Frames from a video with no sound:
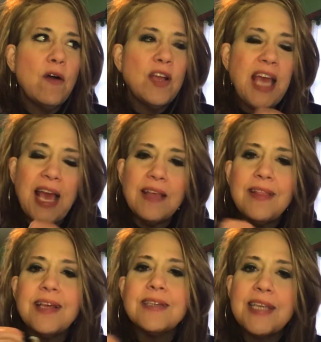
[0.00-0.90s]

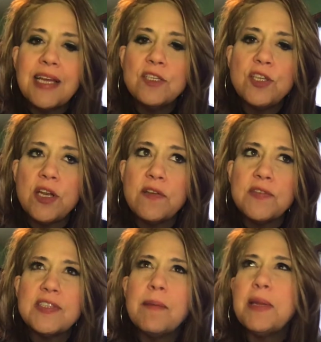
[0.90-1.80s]
gain the attention of
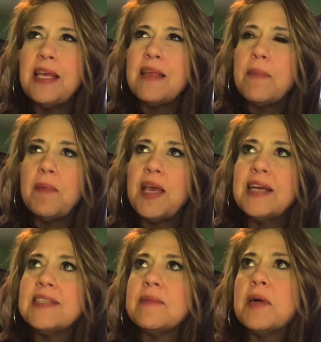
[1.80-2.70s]
somebody that maybe
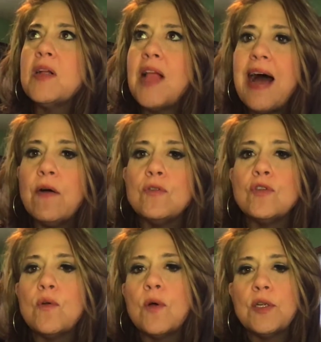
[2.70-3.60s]
has some
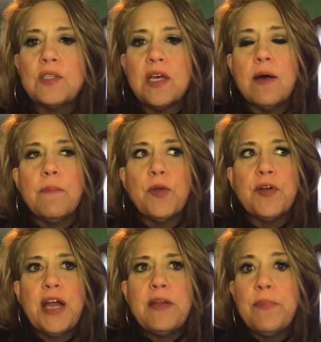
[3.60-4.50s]
clout or some
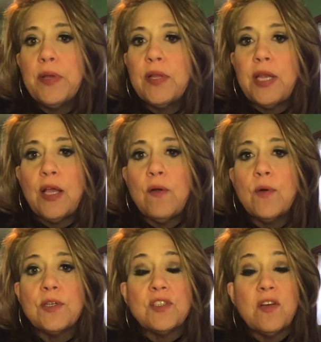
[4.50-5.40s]
credibility
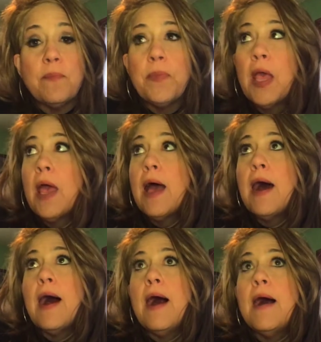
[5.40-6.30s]
or some,
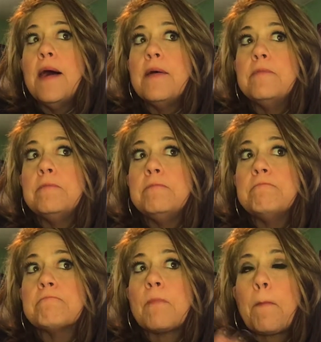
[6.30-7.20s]

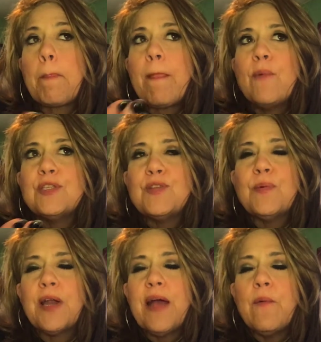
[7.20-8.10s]
what's the
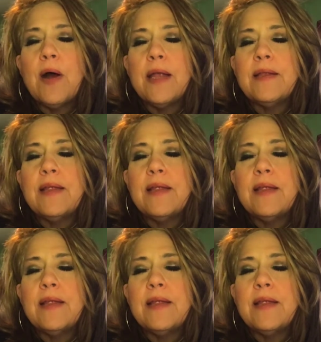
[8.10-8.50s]
word I want?